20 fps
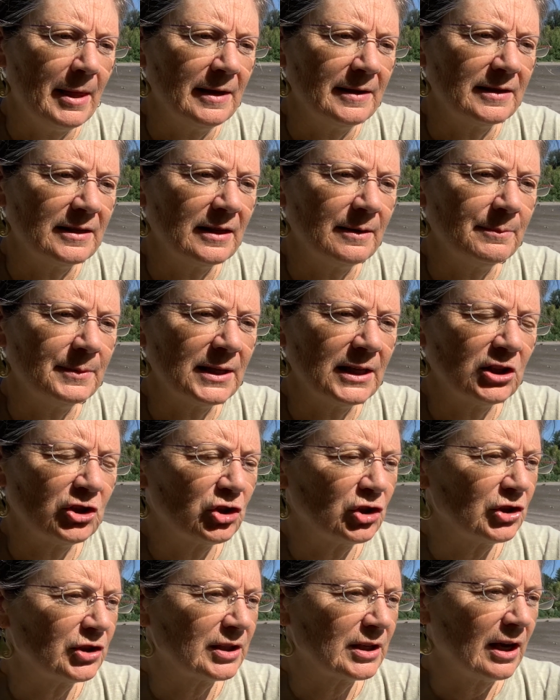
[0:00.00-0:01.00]
Seems like
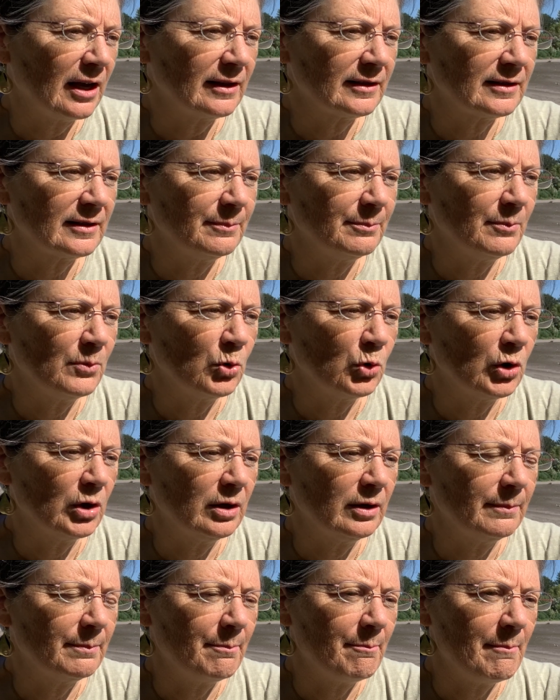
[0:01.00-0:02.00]
she's got some
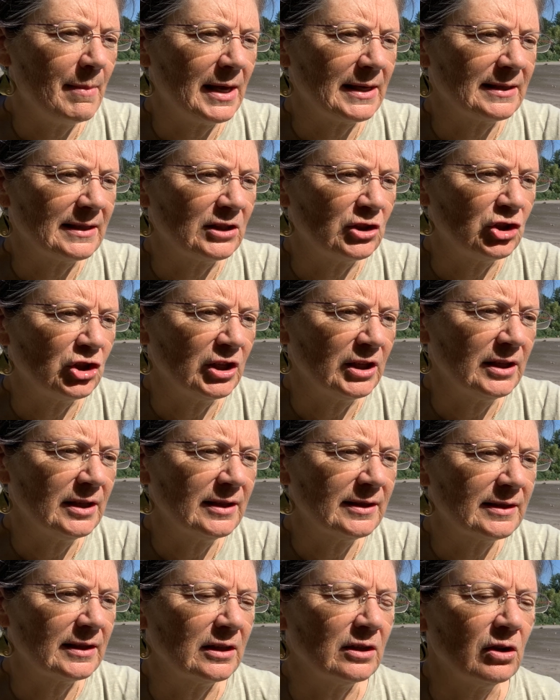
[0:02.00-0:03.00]
more
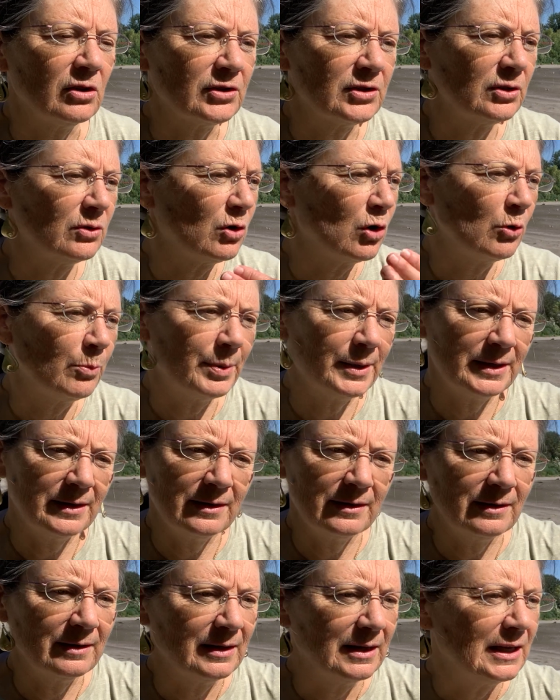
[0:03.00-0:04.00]
messages. And also
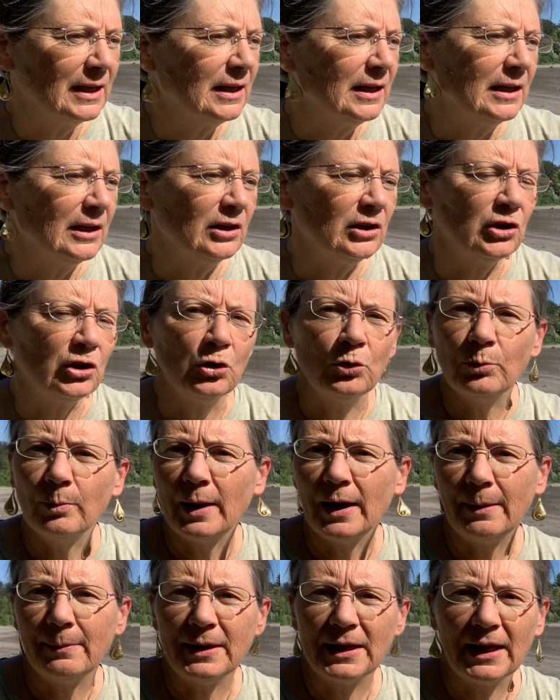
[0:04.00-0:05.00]
open, you
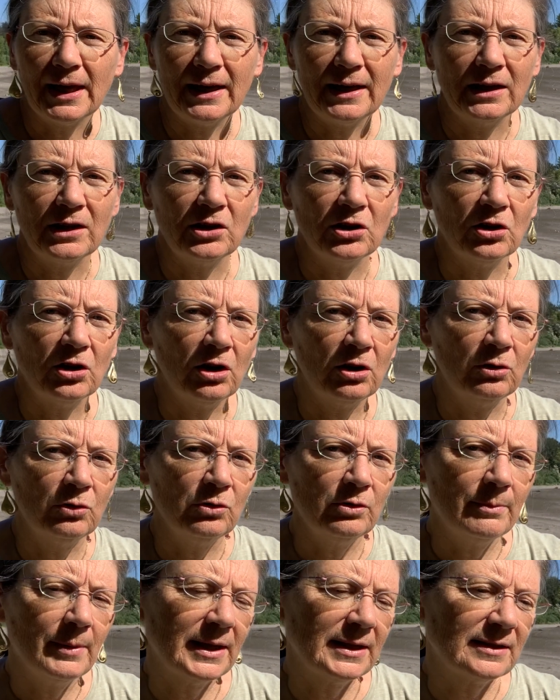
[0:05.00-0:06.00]
may be getting your
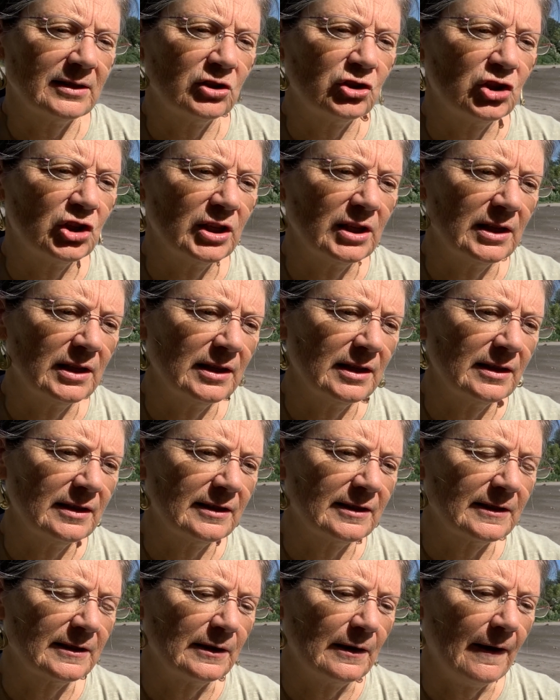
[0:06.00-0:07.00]
own
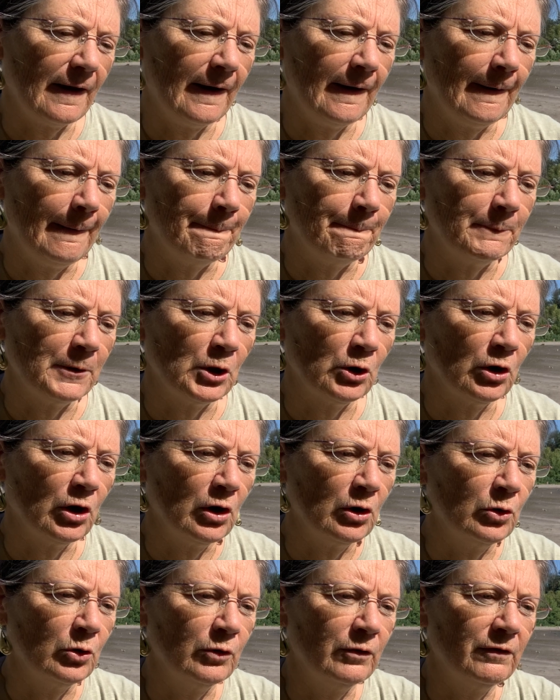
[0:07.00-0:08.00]
messages, um, your
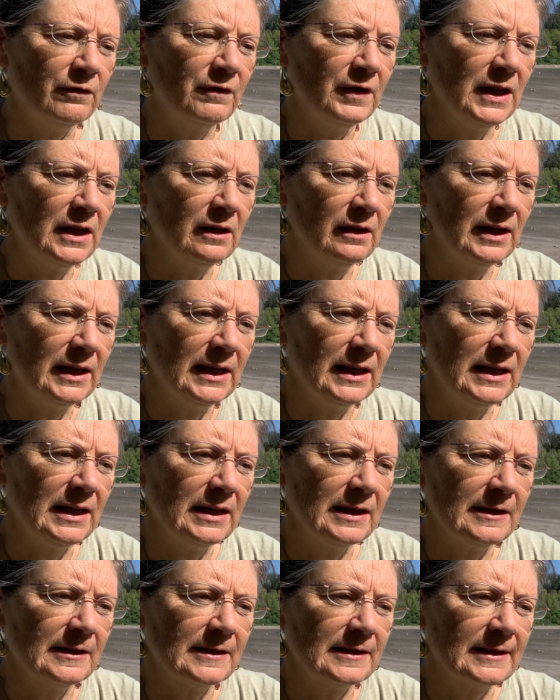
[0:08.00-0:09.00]
own
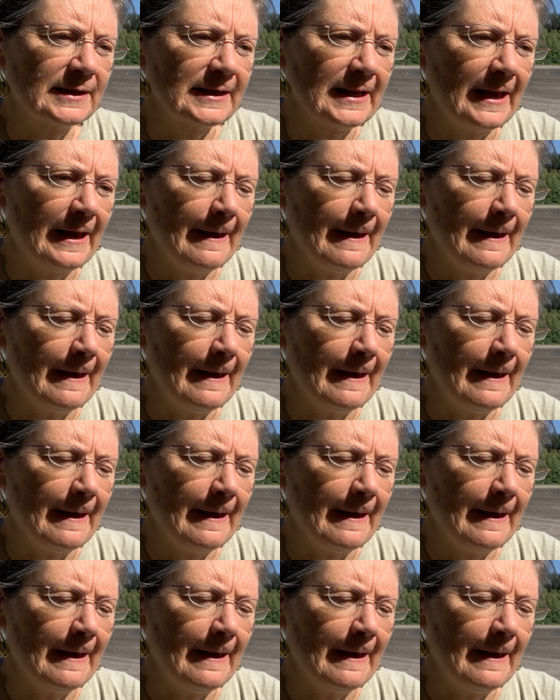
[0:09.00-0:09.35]
feelings.